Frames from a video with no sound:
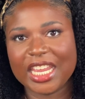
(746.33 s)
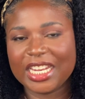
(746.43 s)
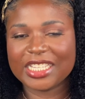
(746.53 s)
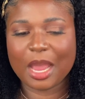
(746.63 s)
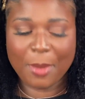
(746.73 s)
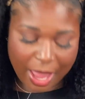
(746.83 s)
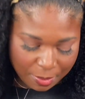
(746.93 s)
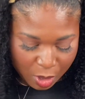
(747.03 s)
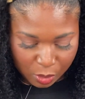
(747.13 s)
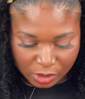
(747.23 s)
anytime I
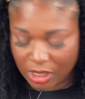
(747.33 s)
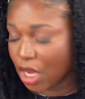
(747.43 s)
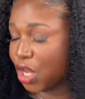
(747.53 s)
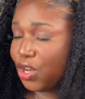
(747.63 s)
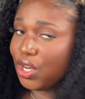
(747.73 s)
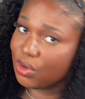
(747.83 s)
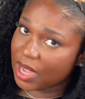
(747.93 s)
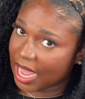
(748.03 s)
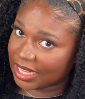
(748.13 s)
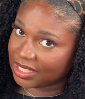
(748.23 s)
post new
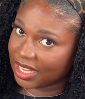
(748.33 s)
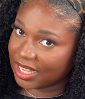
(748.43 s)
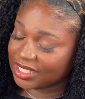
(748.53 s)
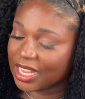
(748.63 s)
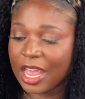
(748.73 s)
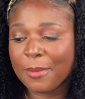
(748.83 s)
content,